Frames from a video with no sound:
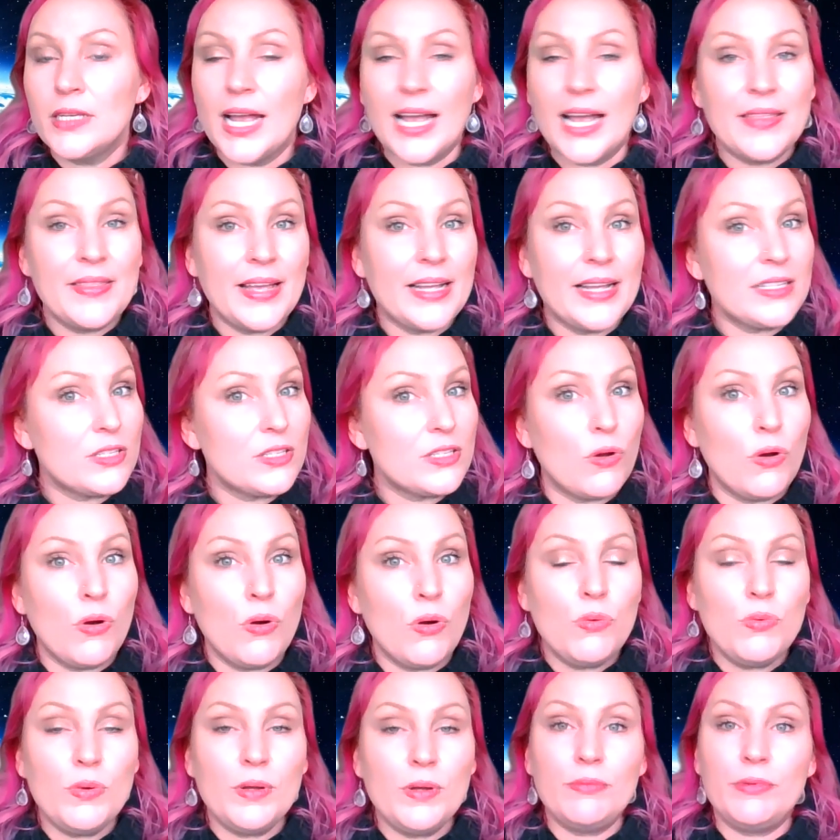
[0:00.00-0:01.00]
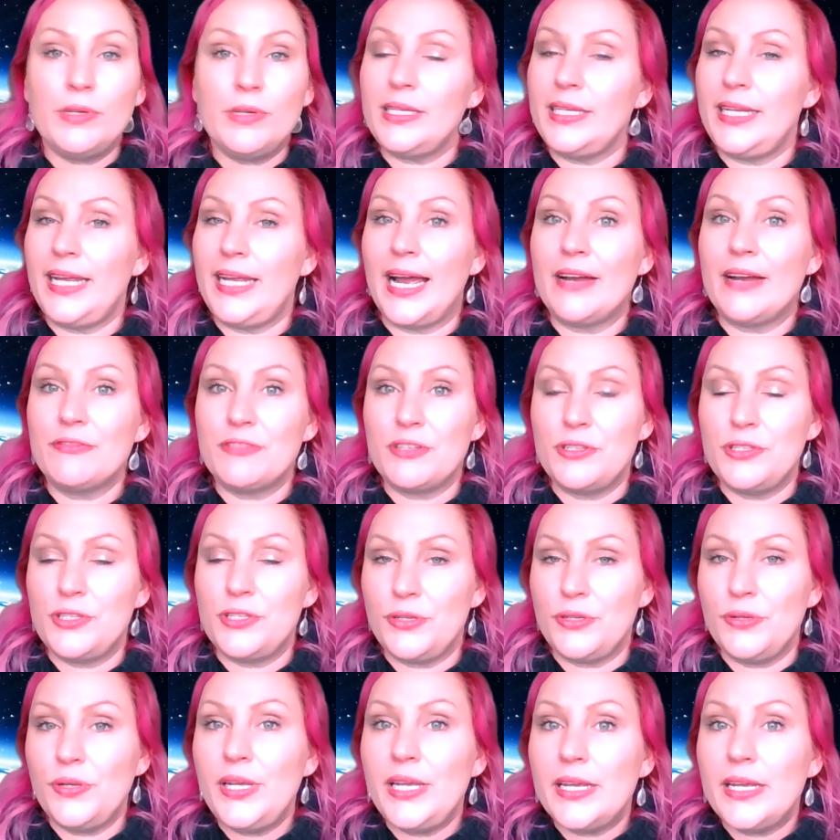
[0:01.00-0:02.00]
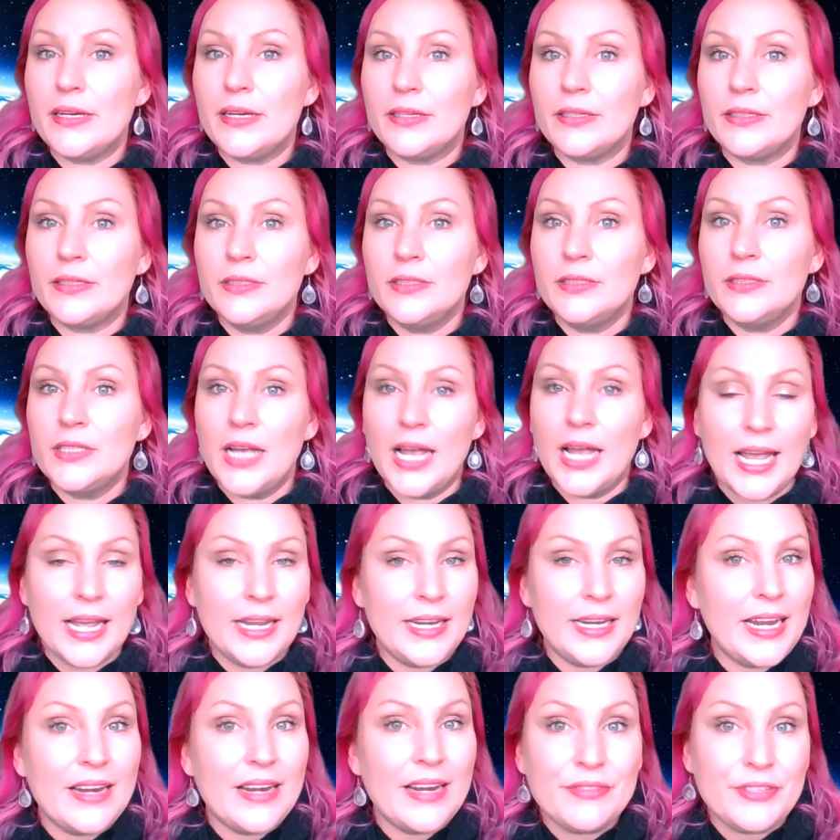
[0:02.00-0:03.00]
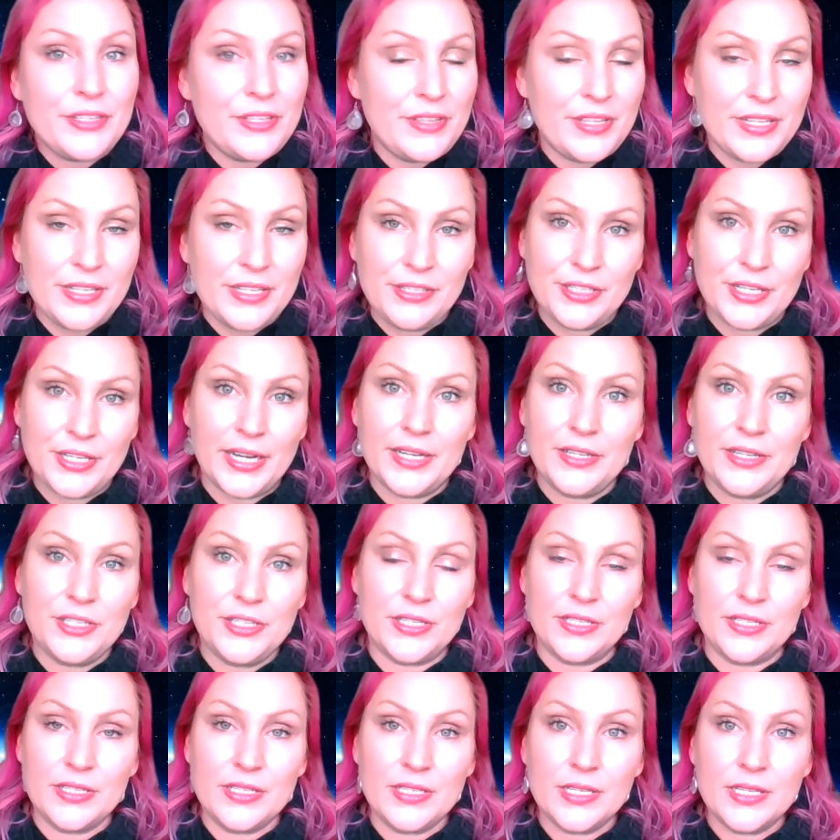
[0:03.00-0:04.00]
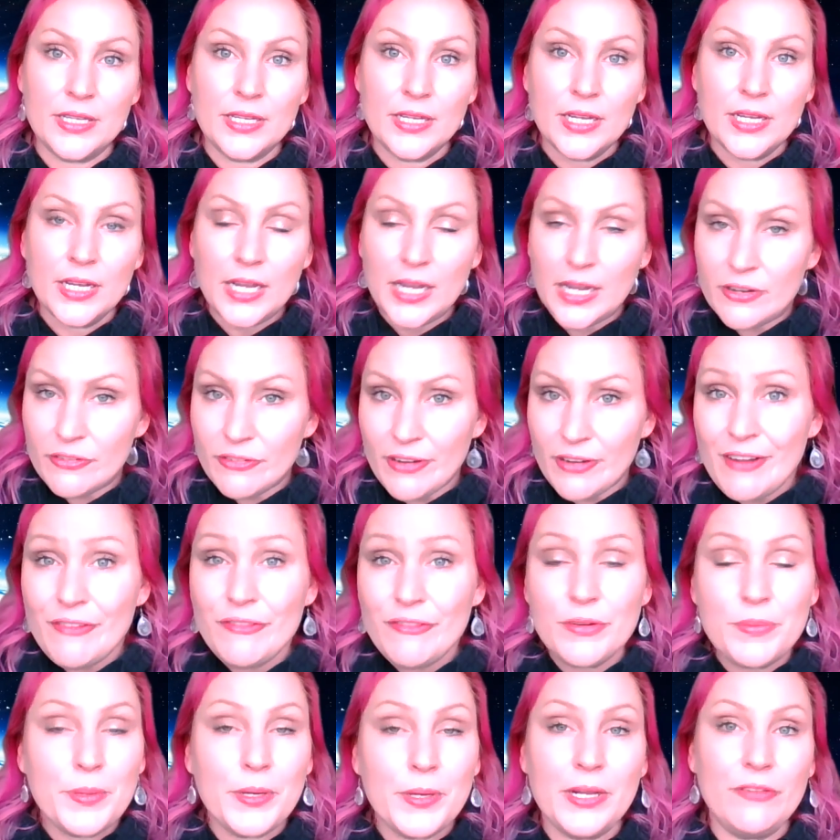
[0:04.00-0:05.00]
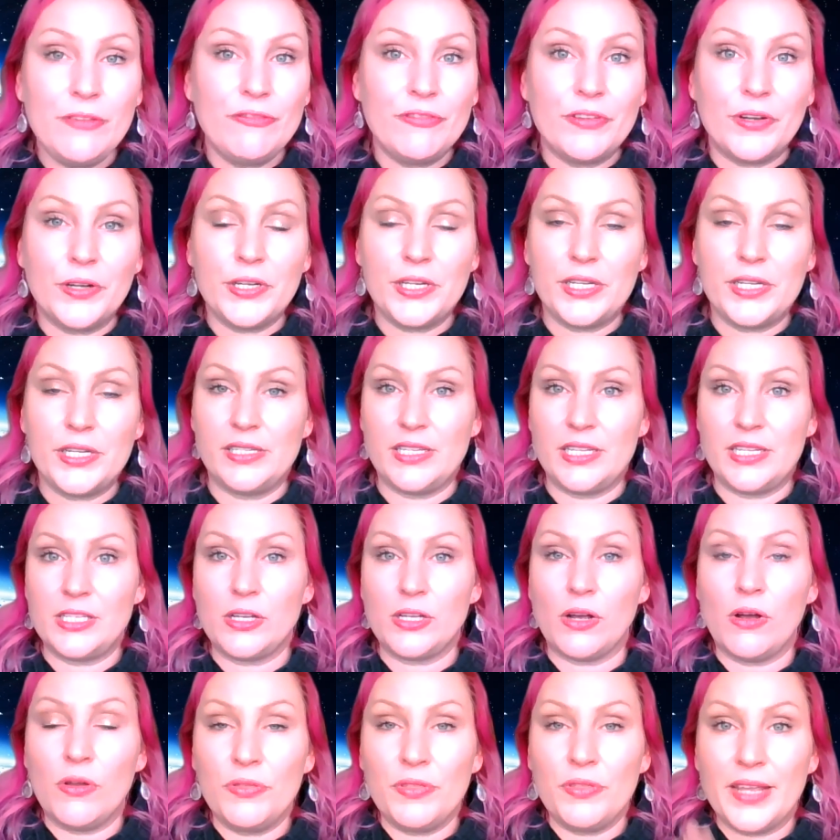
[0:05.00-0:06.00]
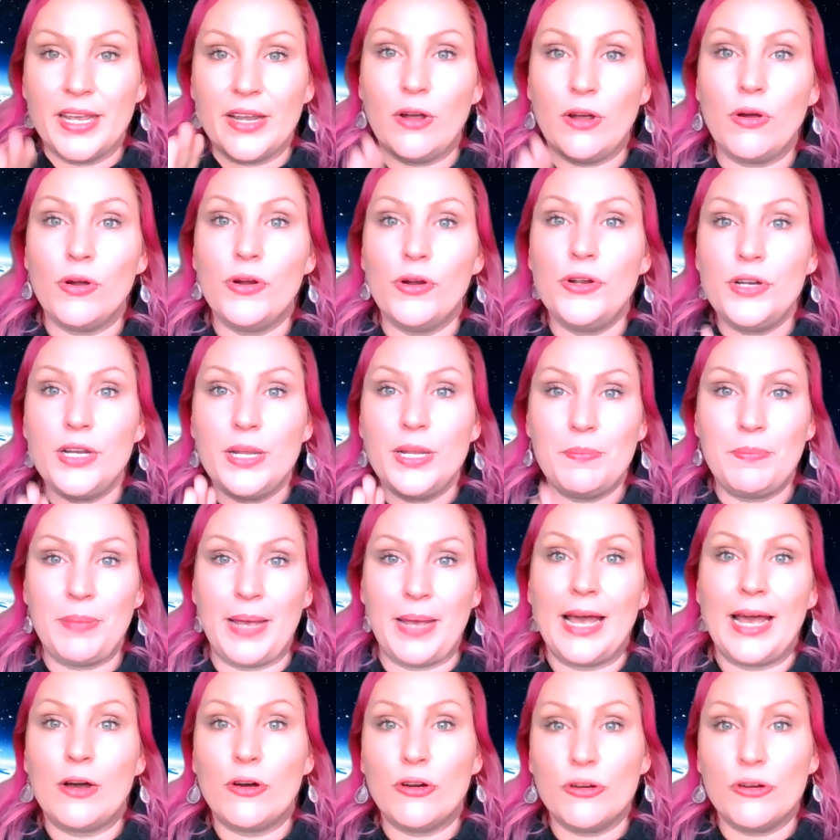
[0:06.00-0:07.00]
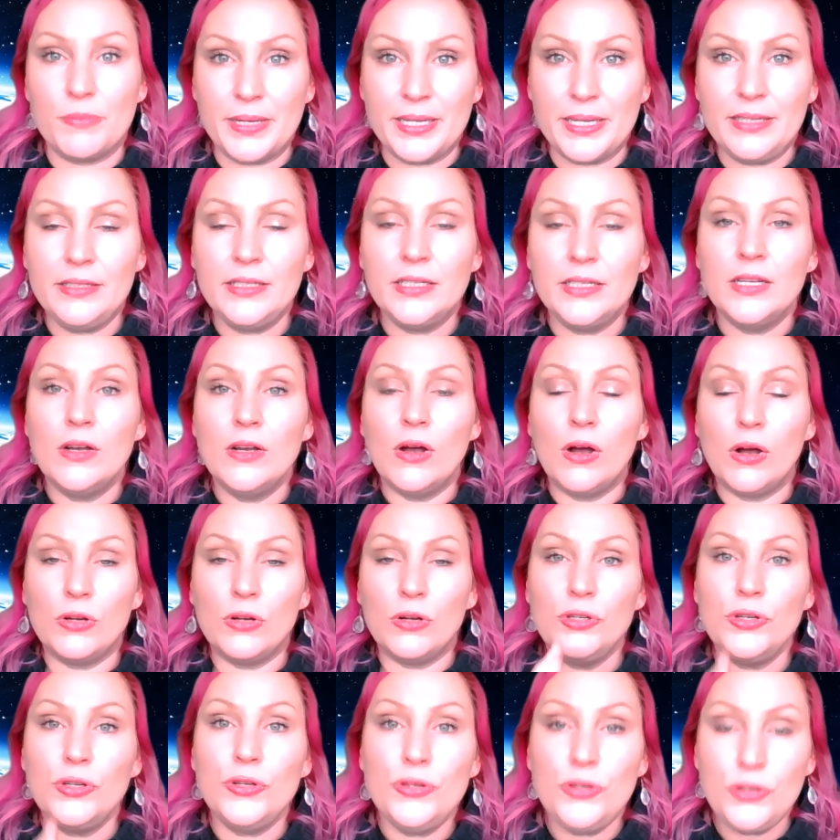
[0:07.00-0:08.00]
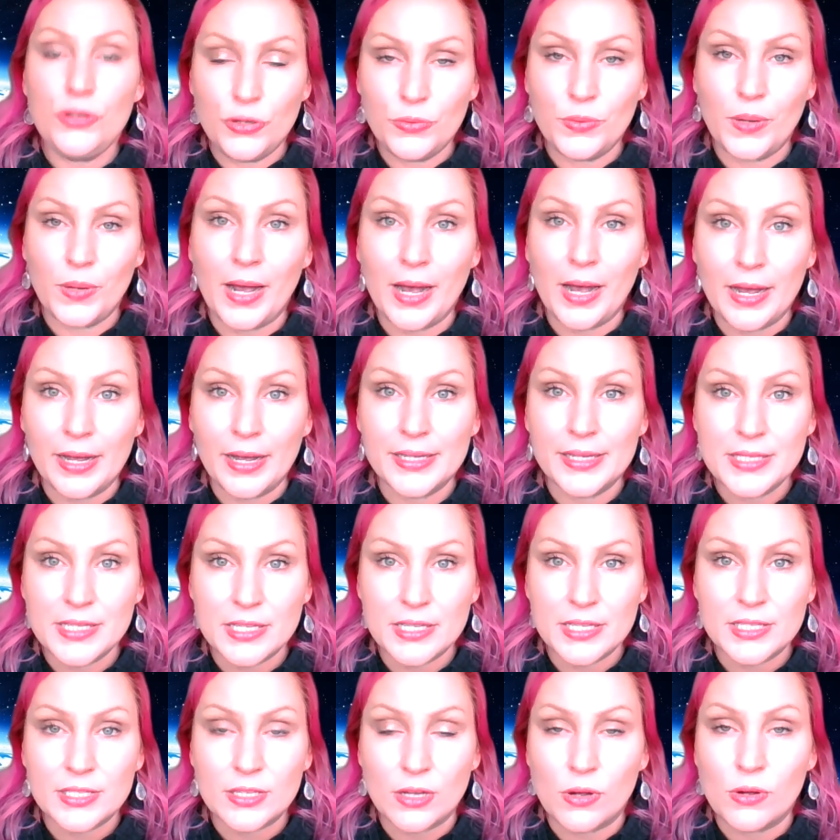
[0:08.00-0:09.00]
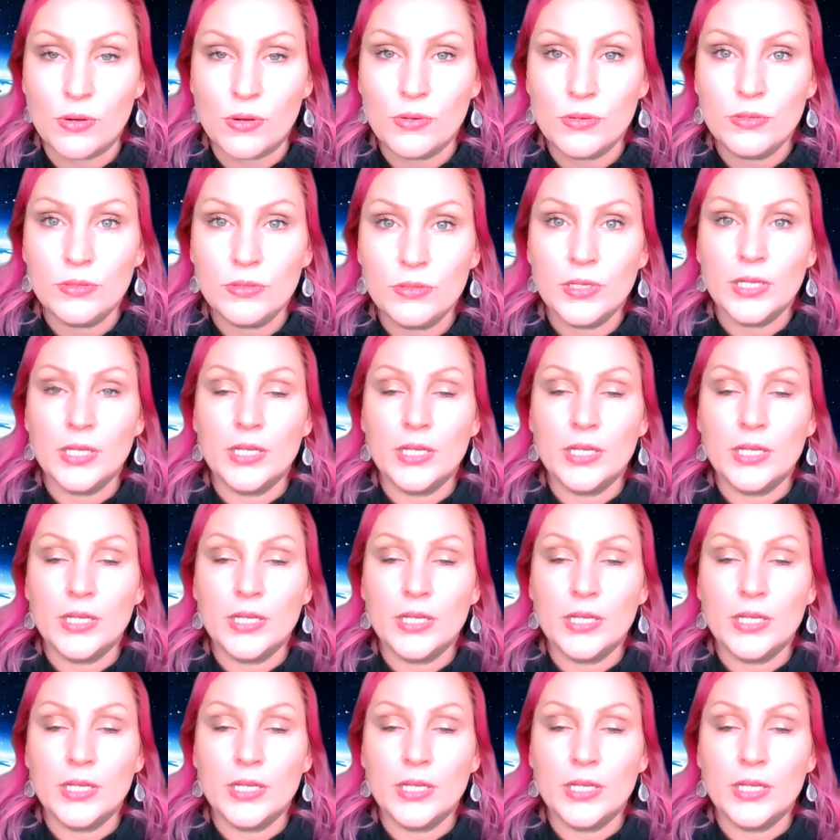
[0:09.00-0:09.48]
And that's all we really have to do here. And everything changes. If everybody focuses on their own empowerment, on who you are as a soul,